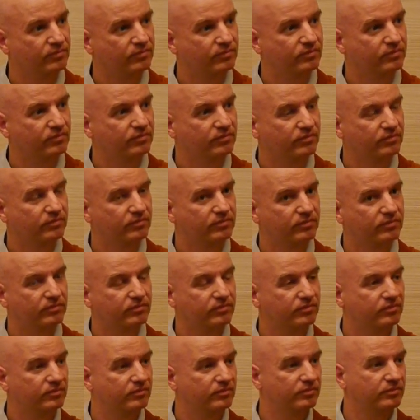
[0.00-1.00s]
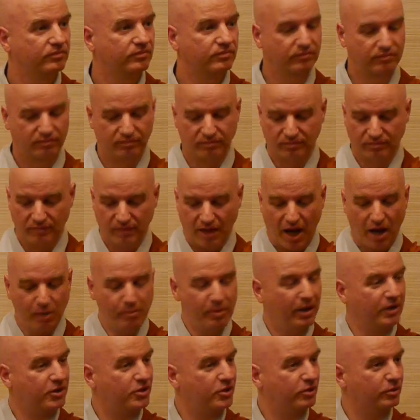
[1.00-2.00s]
I. How
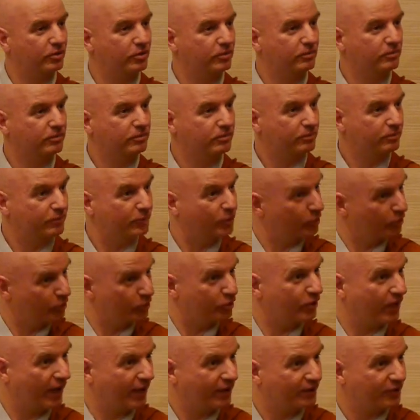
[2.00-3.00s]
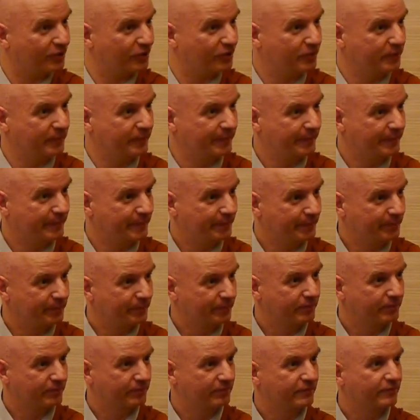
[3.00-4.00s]
about you? Do you do that too? No
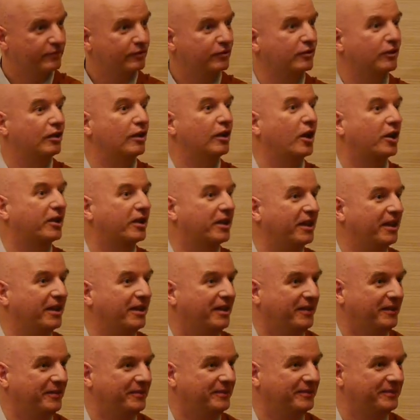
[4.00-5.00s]
lucky.